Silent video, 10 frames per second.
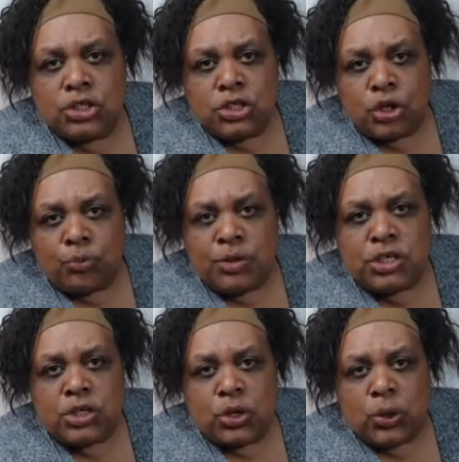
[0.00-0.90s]
Don't be
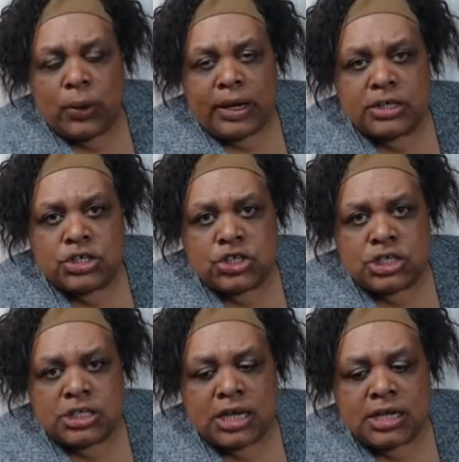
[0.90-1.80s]
so quick to
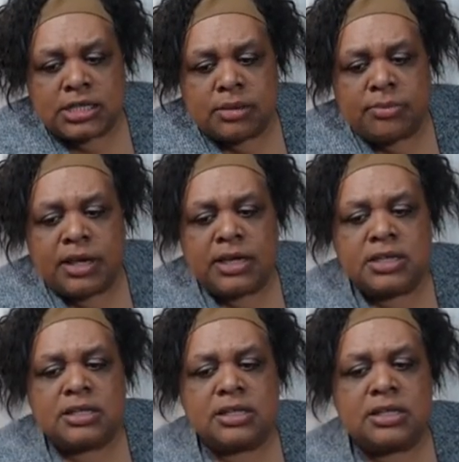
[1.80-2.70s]
just cut somebody
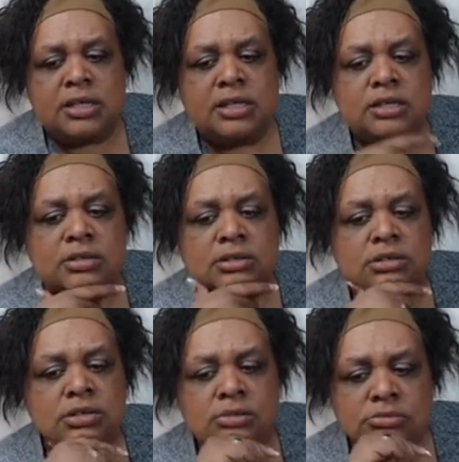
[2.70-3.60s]
to the
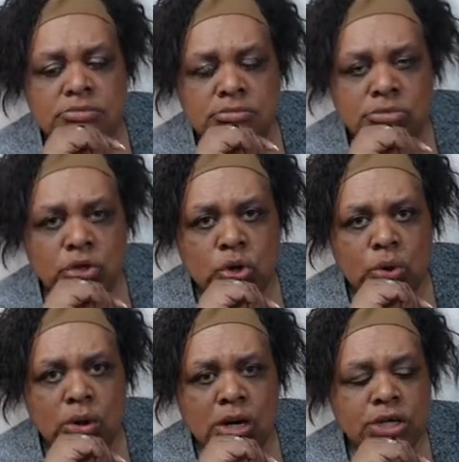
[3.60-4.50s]

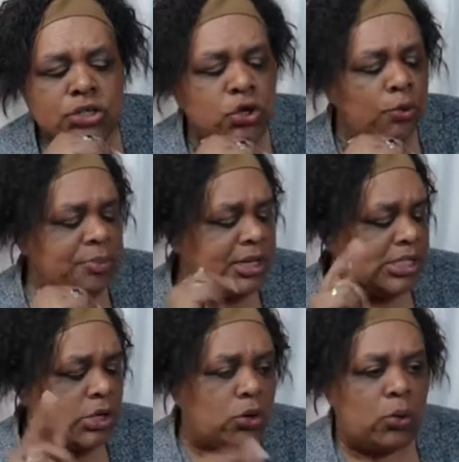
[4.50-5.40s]
core. Don't be
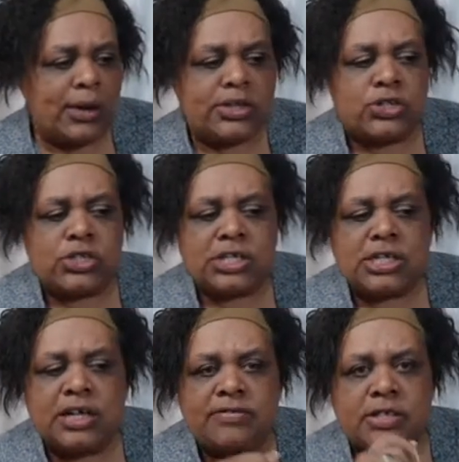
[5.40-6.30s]
so quick to just
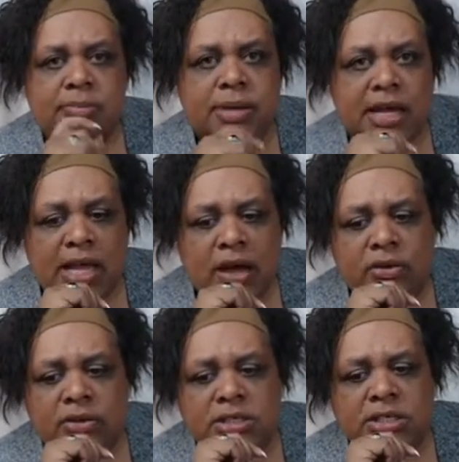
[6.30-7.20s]
leave somebody
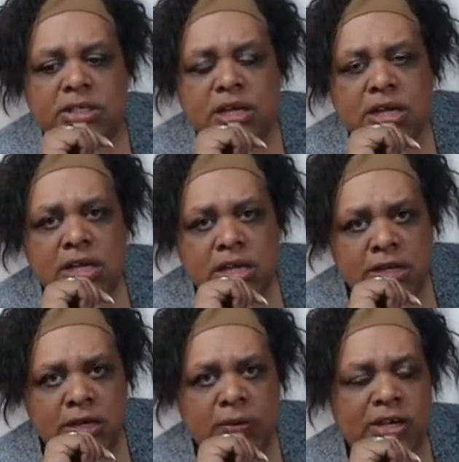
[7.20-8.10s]
out of this
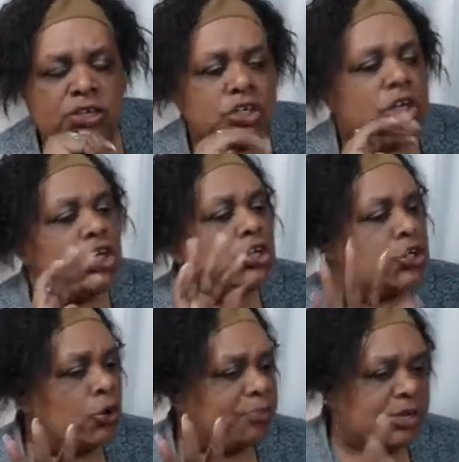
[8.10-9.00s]
equation.
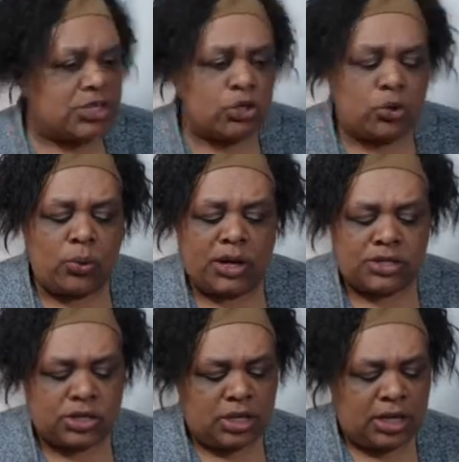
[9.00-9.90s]
Don't be so
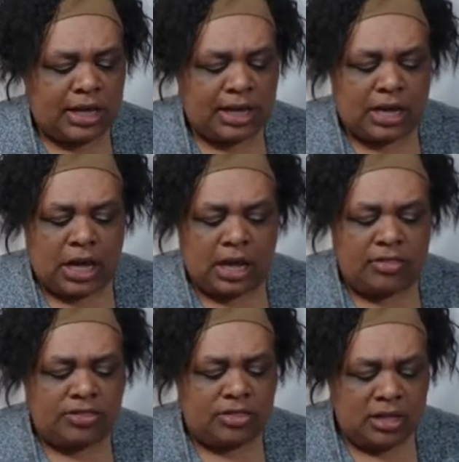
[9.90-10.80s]
quick to like
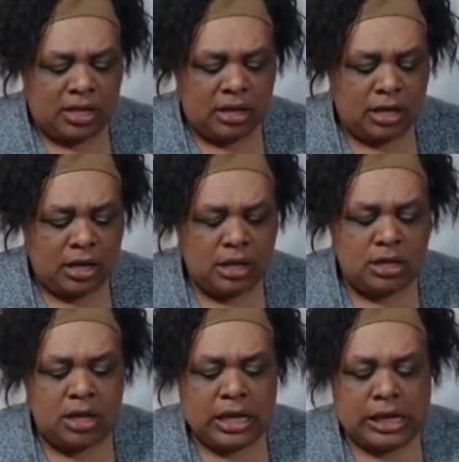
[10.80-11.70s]
cut the
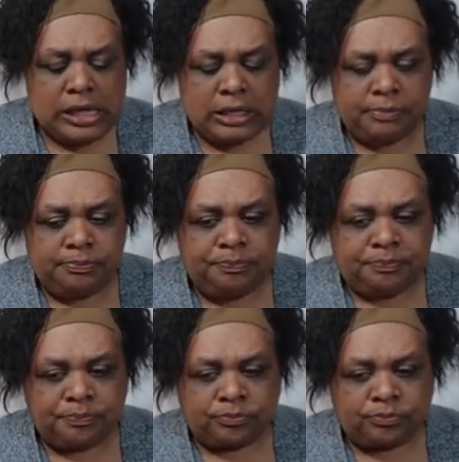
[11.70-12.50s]
um